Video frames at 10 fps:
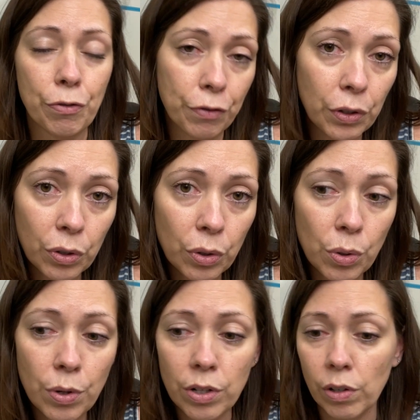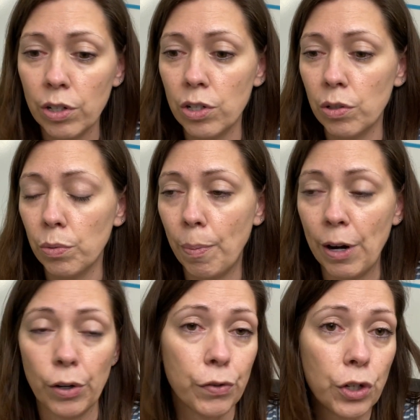food, you could do a
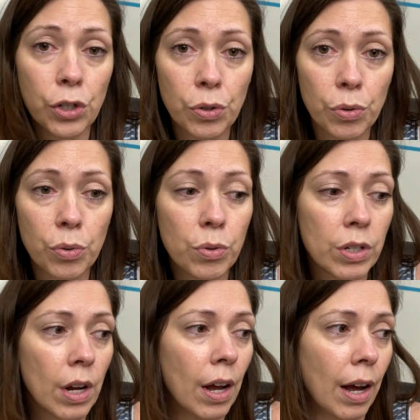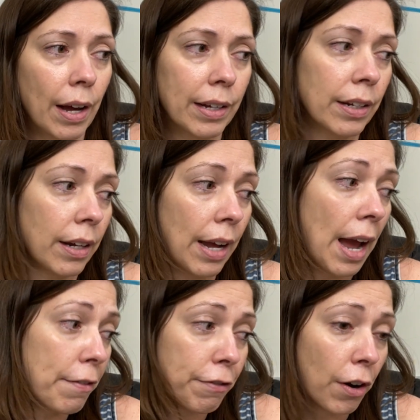pair of shoes,
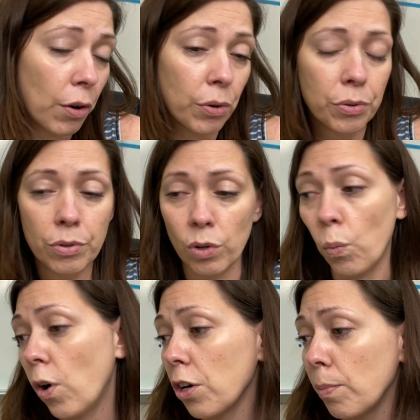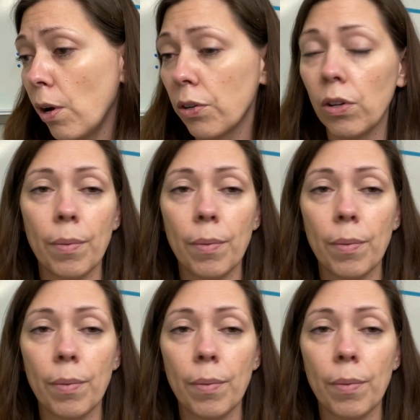headphones, a water bottle.